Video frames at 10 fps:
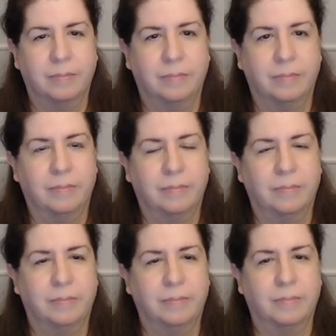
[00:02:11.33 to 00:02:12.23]

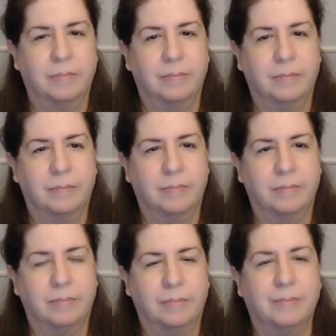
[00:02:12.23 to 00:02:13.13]

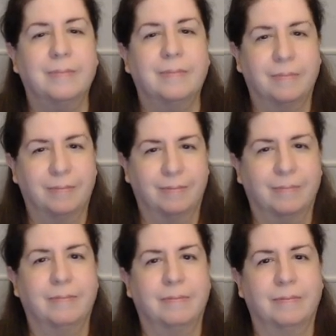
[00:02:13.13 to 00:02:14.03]

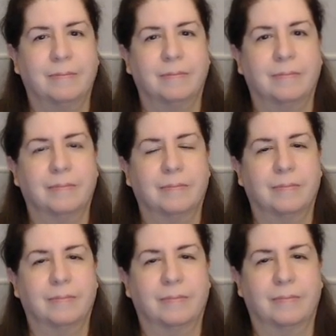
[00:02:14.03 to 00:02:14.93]

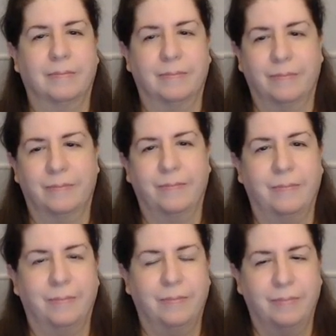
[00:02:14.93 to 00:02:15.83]

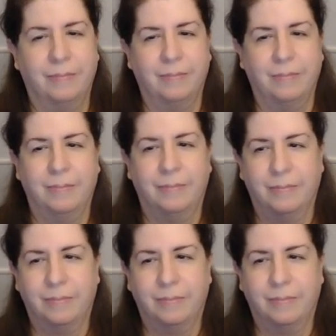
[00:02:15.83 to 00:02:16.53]
(not speaking)